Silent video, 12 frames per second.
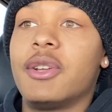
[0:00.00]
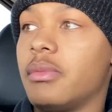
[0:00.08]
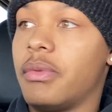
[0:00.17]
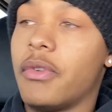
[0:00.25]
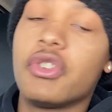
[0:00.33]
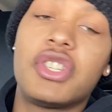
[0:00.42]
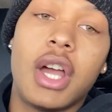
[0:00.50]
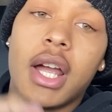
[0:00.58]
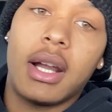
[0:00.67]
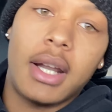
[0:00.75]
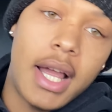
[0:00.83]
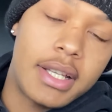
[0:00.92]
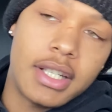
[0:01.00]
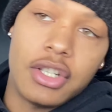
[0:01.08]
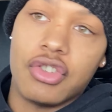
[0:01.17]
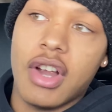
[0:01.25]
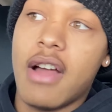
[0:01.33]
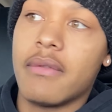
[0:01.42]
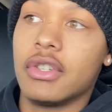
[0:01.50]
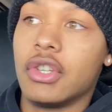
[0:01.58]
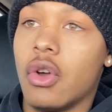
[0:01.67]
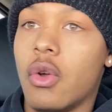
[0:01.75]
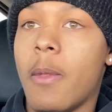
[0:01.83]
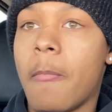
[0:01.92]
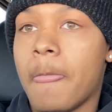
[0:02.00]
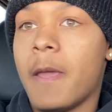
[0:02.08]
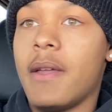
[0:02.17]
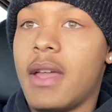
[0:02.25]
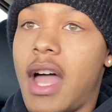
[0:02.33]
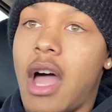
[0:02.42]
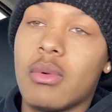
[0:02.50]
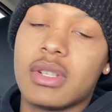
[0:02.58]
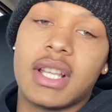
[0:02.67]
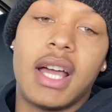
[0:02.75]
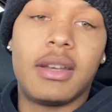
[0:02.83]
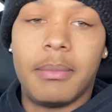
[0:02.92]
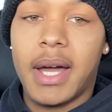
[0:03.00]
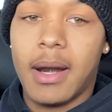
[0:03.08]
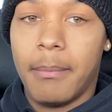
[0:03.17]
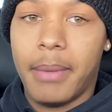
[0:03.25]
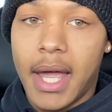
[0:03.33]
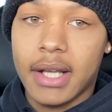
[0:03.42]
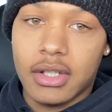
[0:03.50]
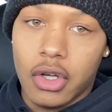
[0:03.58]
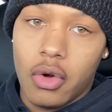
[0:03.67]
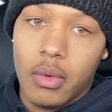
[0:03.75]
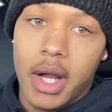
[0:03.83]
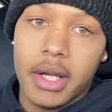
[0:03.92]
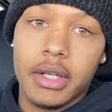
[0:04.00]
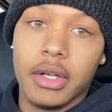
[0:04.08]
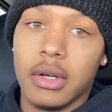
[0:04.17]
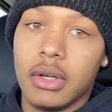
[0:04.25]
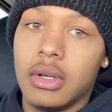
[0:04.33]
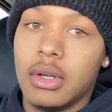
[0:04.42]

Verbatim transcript: Before she got to the driver, though, I was kind of by the back, though, right here.